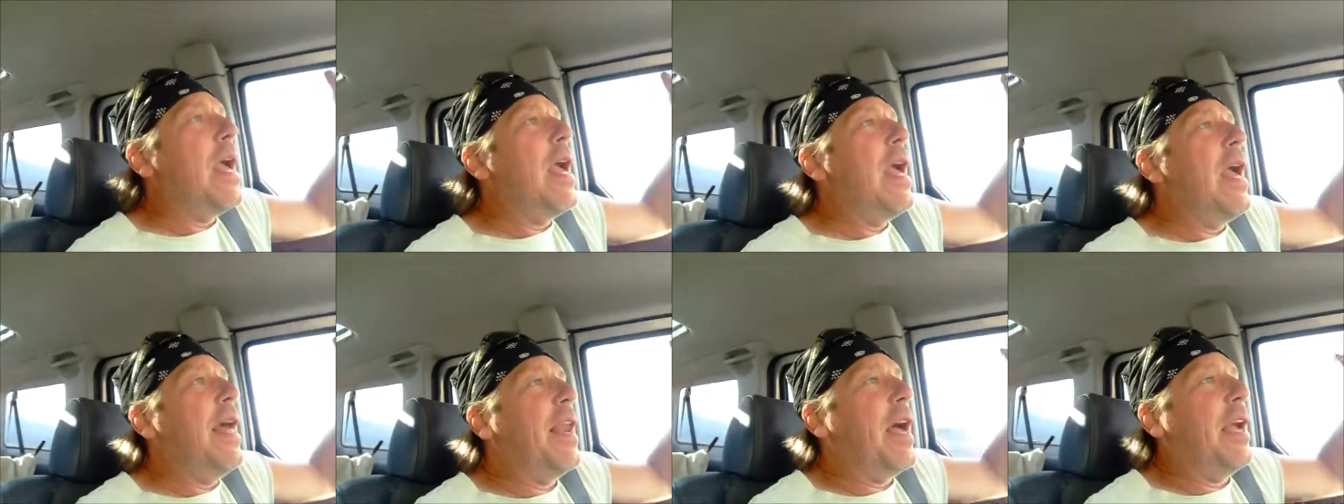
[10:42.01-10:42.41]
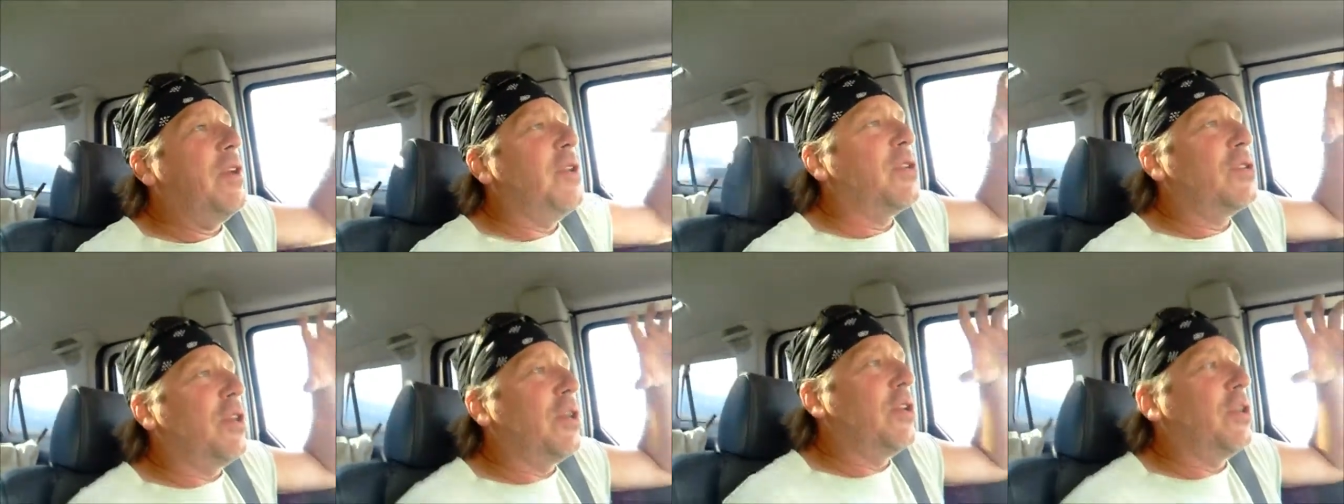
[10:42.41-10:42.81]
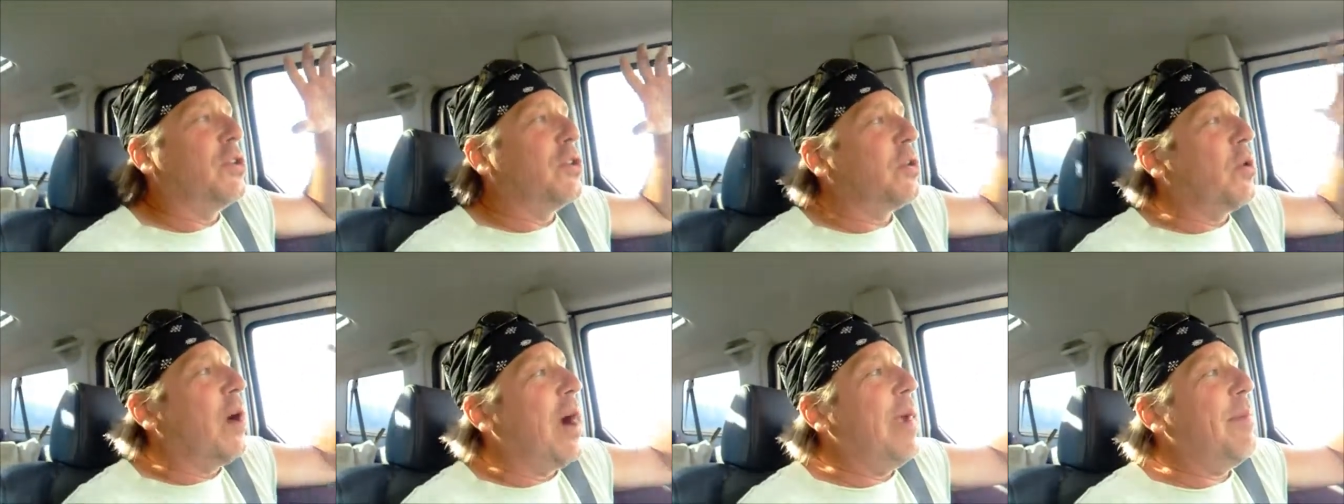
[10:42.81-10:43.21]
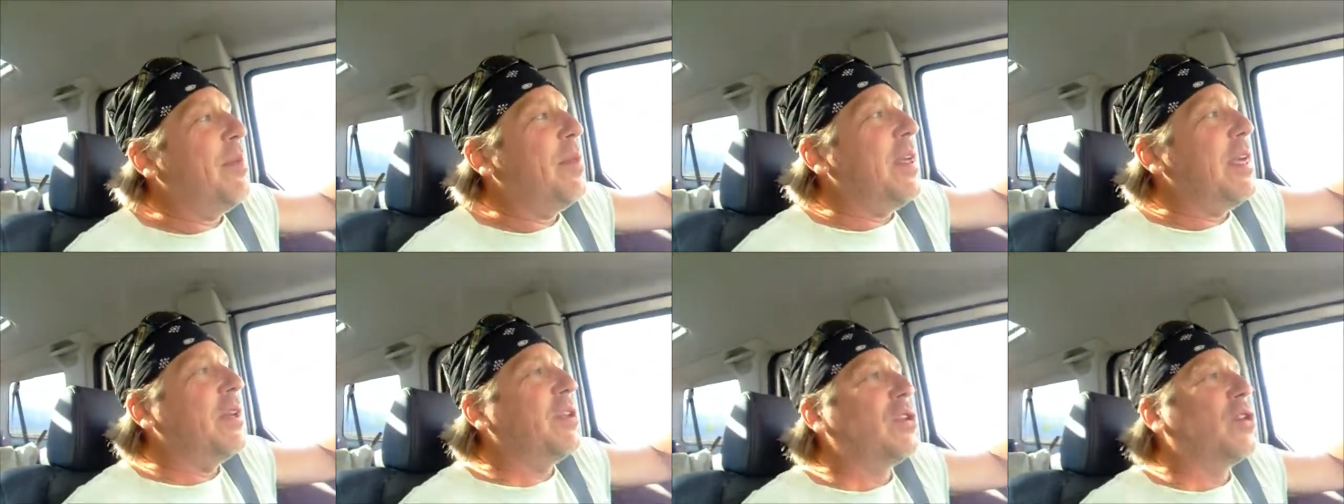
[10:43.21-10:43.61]
and I used to describe
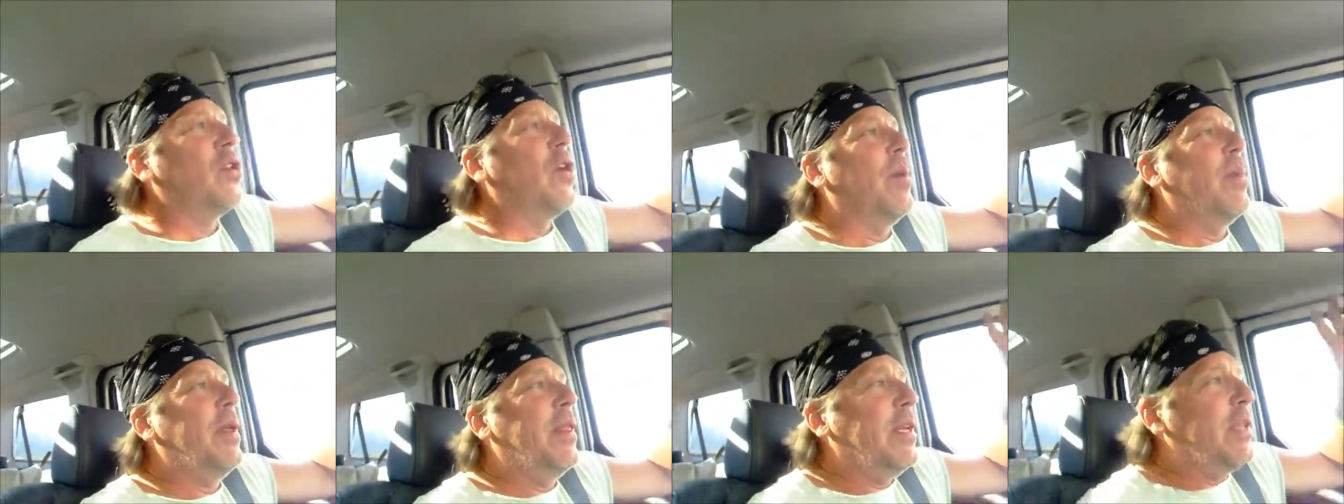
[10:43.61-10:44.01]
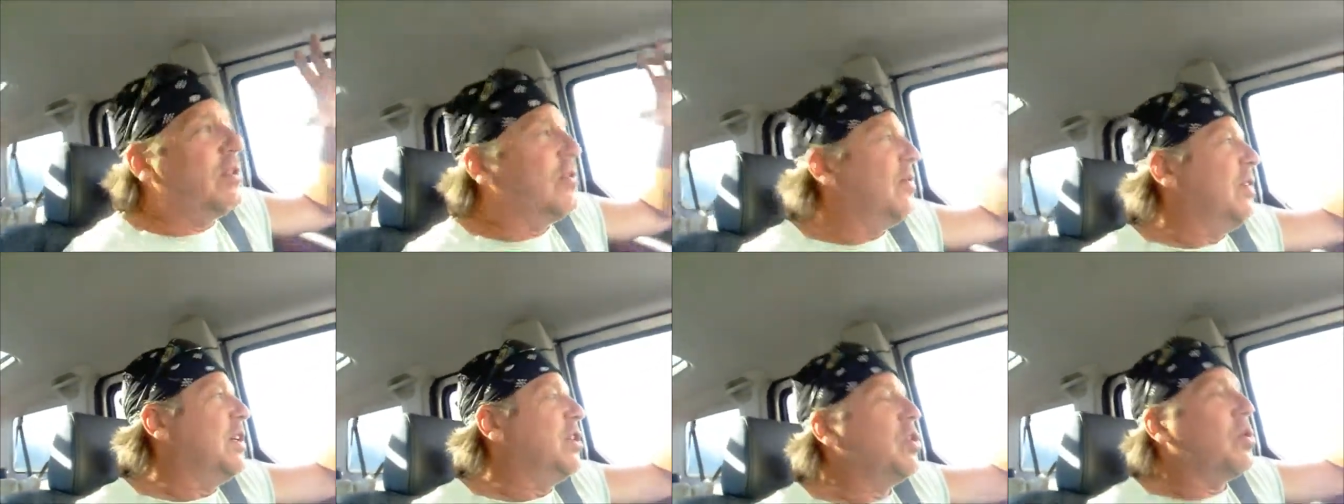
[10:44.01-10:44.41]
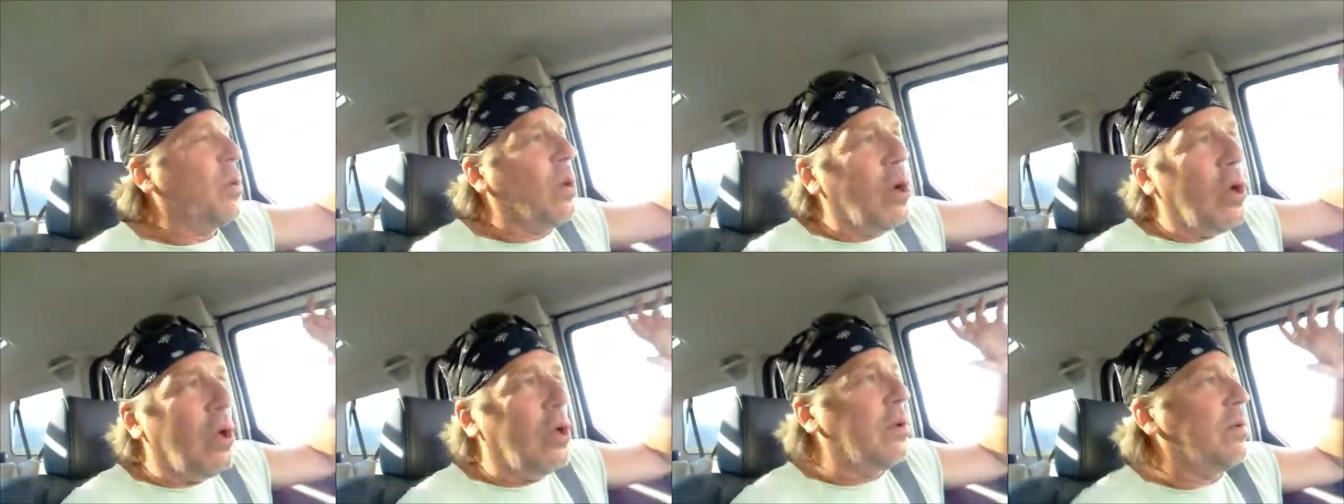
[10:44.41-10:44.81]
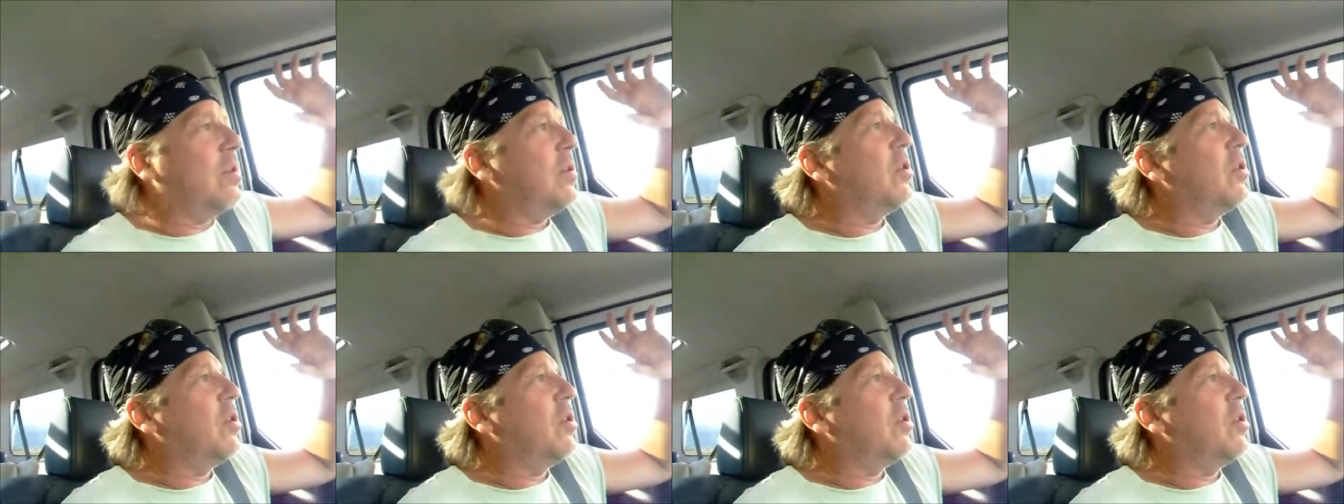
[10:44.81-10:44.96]
things to him in these visual